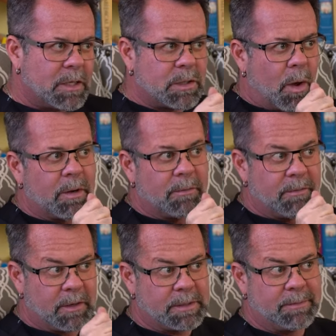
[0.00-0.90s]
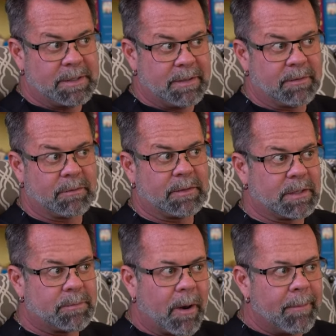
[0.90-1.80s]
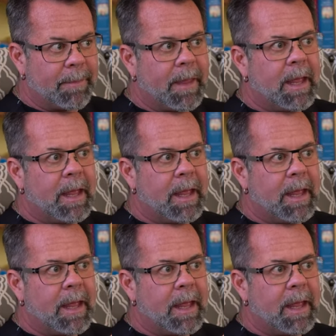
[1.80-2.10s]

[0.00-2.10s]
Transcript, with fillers: So I'm going to be very specific with this part.